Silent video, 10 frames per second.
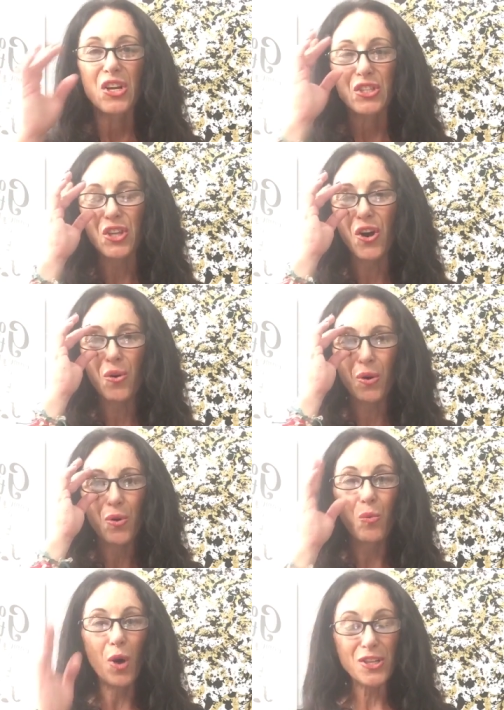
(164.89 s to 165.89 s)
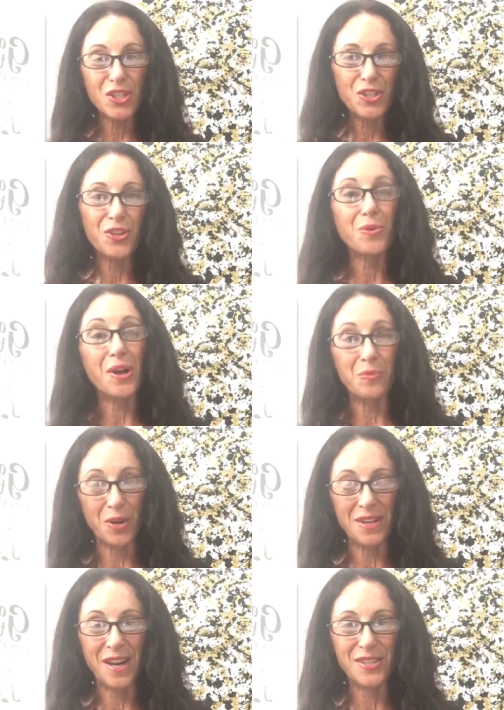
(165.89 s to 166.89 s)
So what to do and
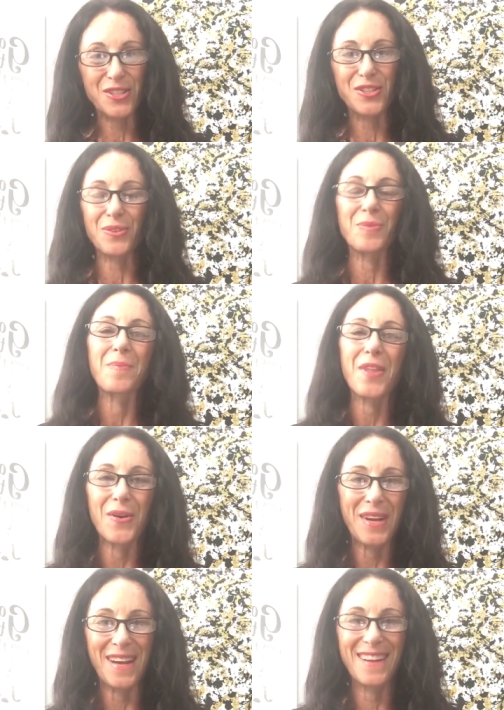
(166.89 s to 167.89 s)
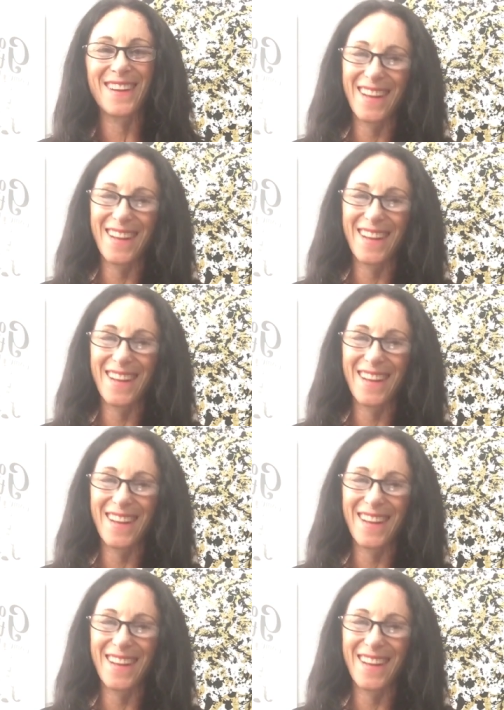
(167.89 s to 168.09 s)
what not to do. Okay,